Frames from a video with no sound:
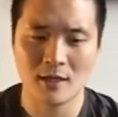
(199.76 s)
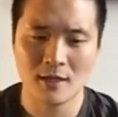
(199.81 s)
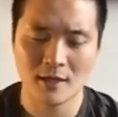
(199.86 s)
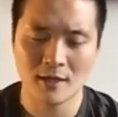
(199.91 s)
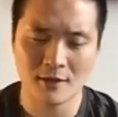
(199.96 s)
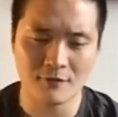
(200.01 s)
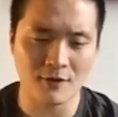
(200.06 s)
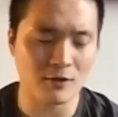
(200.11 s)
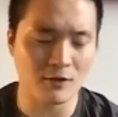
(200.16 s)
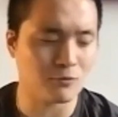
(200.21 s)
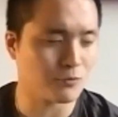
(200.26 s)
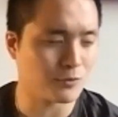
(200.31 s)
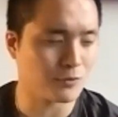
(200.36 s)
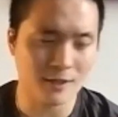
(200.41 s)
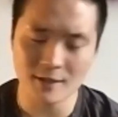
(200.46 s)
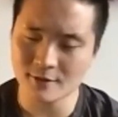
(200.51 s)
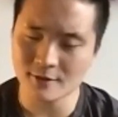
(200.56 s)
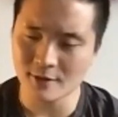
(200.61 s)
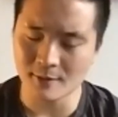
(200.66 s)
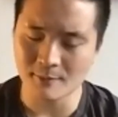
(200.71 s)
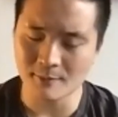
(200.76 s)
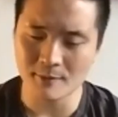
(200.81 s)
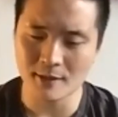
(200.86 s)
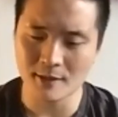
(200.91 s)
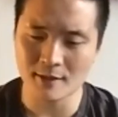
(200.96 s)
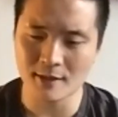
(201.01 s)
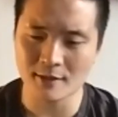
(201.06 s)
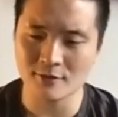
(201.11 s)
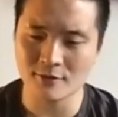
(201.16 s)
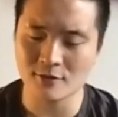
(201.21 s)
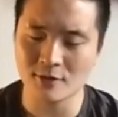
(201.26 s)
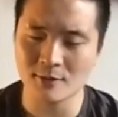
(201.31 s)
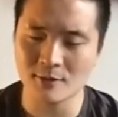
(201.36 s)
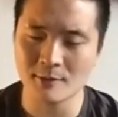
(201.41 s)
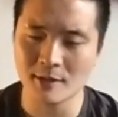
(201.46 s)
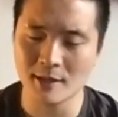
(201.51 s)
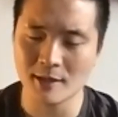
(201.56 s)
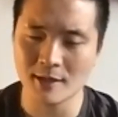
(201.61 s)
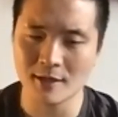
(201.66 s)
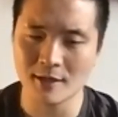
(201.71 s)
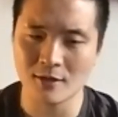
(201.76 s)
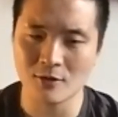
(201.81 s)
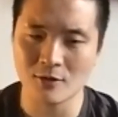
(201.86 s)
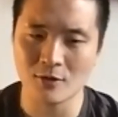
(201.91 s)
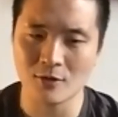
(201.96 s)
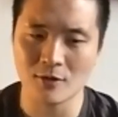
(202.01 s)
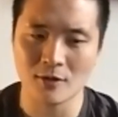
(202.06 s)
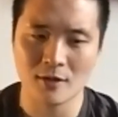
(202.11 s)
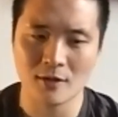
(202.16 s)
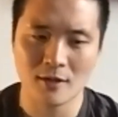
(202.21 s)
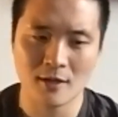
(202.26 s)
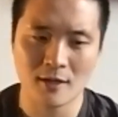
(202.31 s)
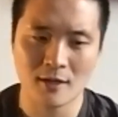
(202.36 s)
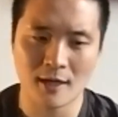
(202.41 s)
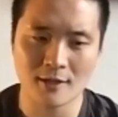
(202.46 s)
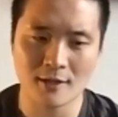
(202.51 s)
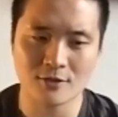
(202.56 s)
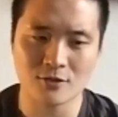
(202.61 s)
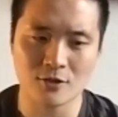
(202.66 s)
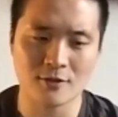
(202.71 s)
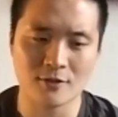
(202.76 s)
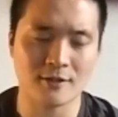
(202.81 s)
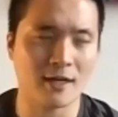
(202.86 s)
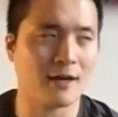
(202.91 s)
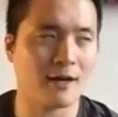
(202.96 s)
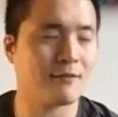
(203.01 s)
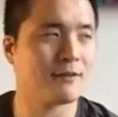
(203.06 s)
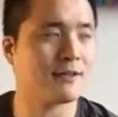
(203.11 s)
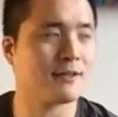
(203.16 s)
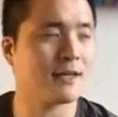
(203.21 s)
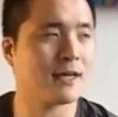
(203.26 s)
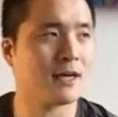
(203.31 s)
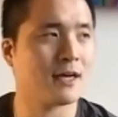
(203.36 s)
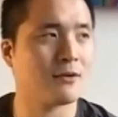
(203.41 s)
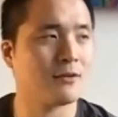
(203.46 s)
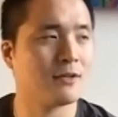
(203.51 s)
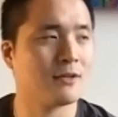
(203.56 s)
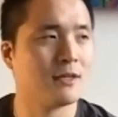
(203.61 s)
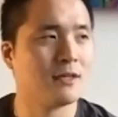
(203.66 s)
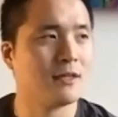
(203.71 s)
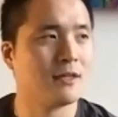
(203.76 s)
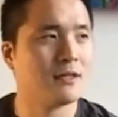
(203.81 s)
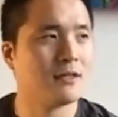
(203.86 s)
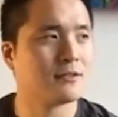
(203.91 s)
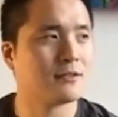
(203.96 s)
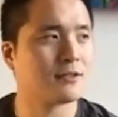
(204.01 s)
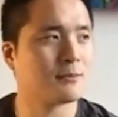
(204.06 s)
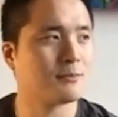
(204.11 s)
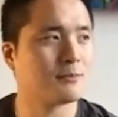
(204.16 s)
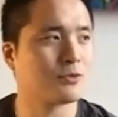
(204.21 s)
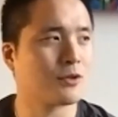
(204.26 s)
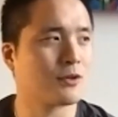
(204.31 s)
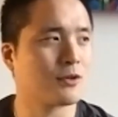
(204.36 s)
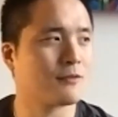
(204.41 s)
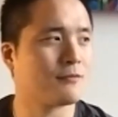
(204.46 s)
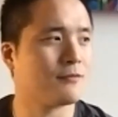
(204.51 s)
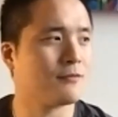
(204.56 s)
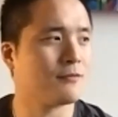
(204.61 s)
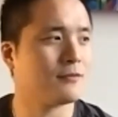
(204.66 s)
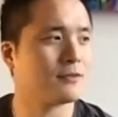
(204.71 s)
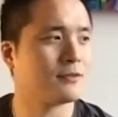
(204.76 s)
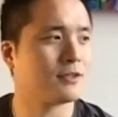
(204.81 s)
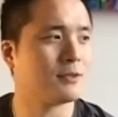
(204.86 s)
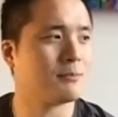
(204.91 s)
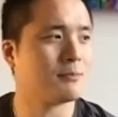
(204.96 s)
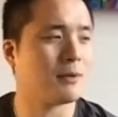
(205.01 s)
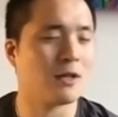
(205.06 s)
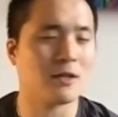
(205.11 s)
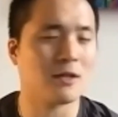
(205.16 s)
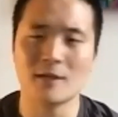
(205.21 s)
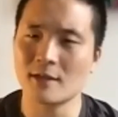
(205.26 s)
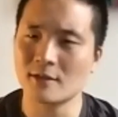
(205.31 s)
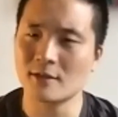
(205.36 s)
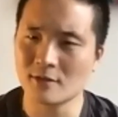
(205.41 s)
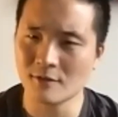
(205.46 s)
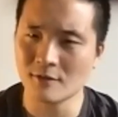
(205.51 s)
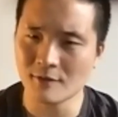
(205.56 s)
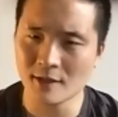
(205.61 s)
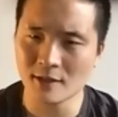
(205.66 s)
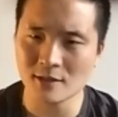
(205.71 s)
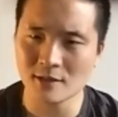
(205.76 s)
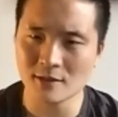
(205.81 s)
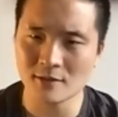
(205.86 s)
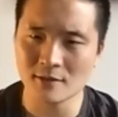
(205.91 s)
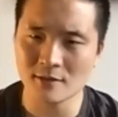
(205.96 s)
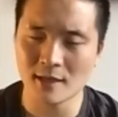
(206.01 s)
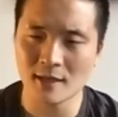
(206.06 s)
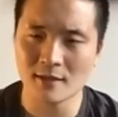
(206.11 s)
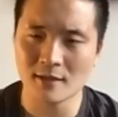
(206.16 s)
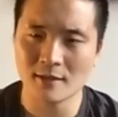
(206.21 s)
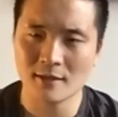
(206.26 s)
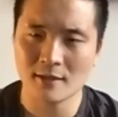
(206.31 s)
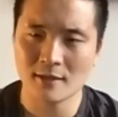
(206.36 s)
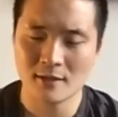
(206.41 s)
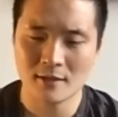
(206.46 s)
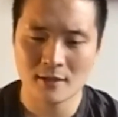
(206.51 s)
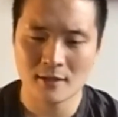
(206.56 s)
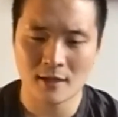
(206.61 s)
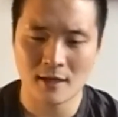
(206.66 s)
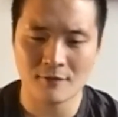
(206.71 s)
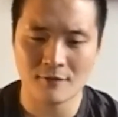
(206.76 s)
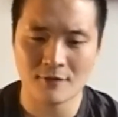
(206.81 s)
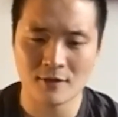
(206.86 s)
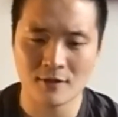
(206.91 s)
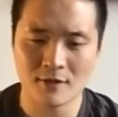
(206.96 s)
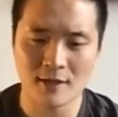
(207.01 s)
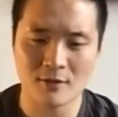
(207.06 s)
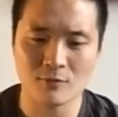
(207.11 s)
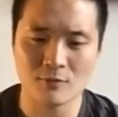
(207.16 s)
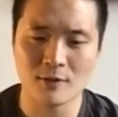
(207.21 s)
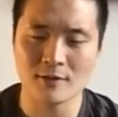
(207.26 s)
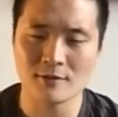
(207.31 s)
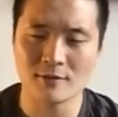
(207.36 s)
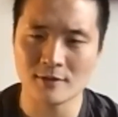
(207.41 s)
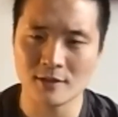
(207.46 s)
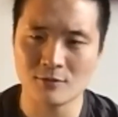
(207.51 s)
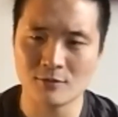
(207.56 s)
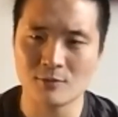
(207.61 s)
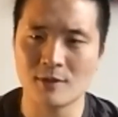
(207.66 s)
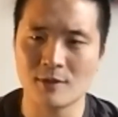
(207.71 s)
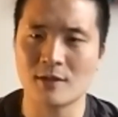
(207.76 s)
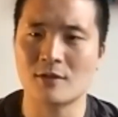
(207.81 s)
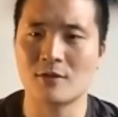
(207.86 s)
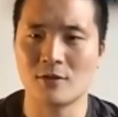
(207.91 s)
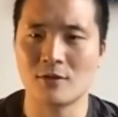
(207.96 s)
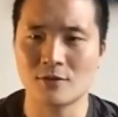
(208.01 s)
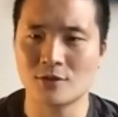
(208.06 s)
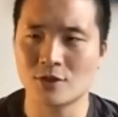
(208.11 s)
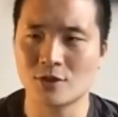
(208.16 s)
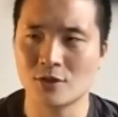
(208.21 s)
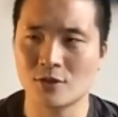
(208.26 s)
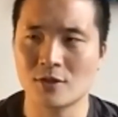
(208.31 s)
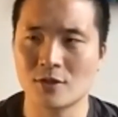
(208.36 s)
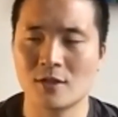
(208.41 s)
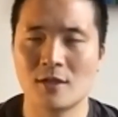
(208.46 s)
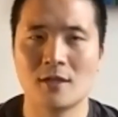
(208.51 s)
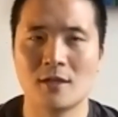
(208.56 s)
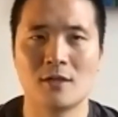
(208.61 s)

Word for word: if I read something that's stimulating, or I start diving down some sort of symbolic excavation that I feel like resonates with our culture,